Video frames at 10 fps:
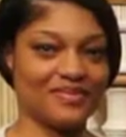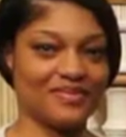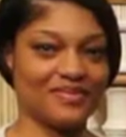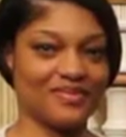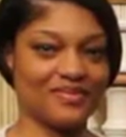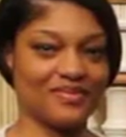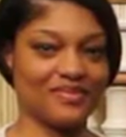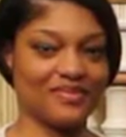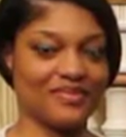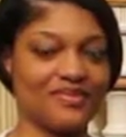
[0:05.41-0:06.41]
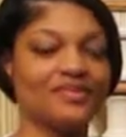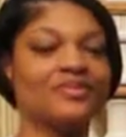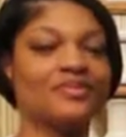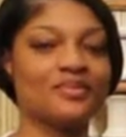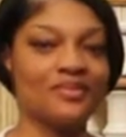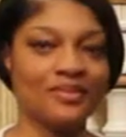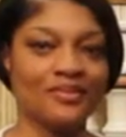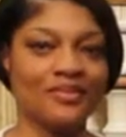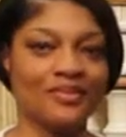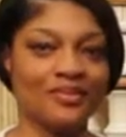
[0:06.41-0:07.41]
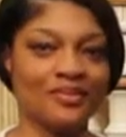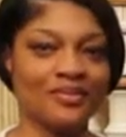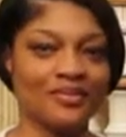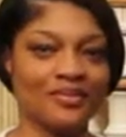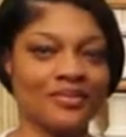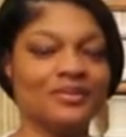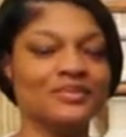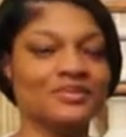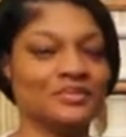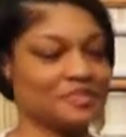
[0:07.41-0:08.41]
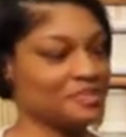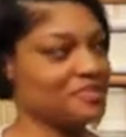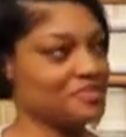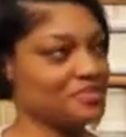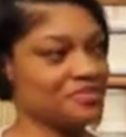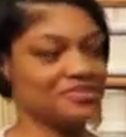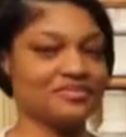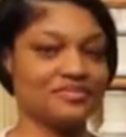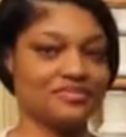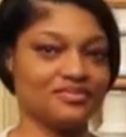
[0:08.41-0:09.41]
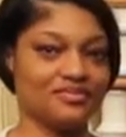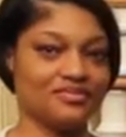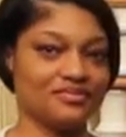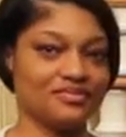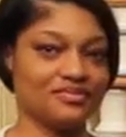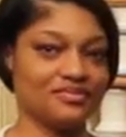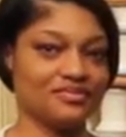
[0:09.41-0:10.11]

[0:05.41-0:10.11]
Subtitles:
The person shown says nothing.